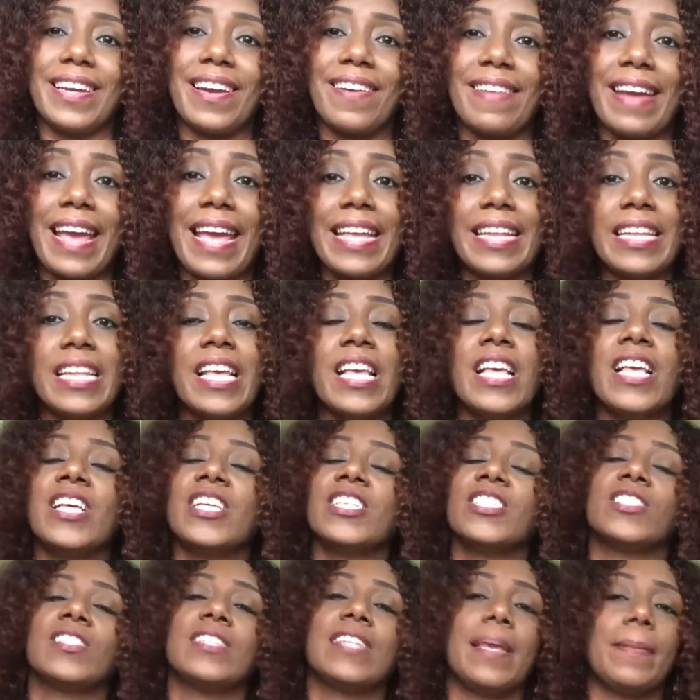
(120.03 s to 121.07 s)
All right,
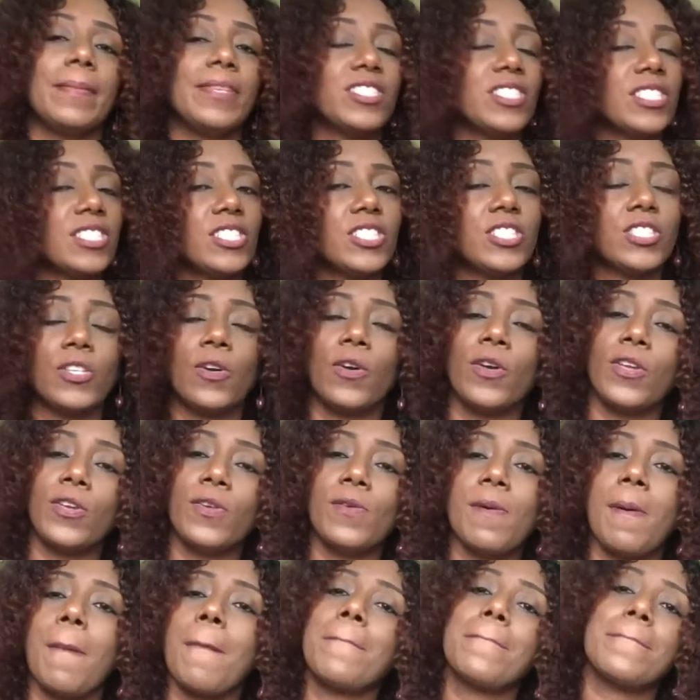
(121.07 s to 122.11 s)
so let me just show
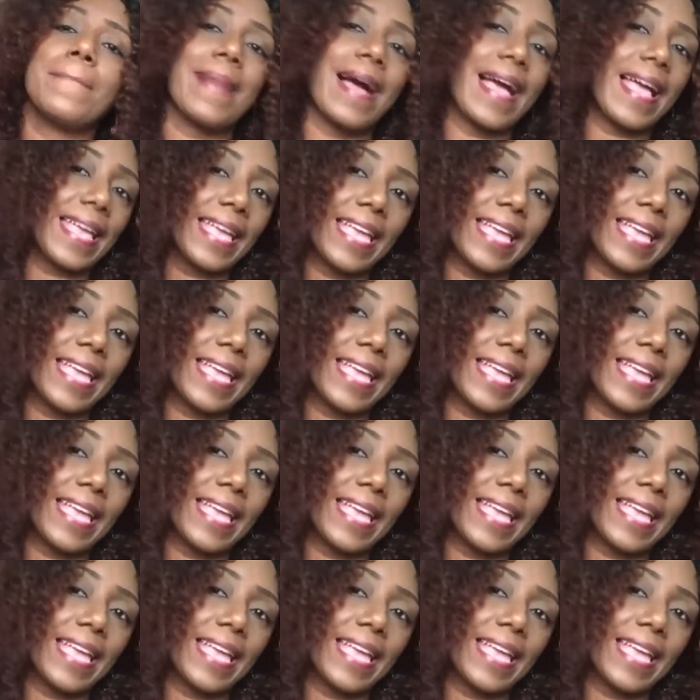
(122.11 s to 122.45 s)
you my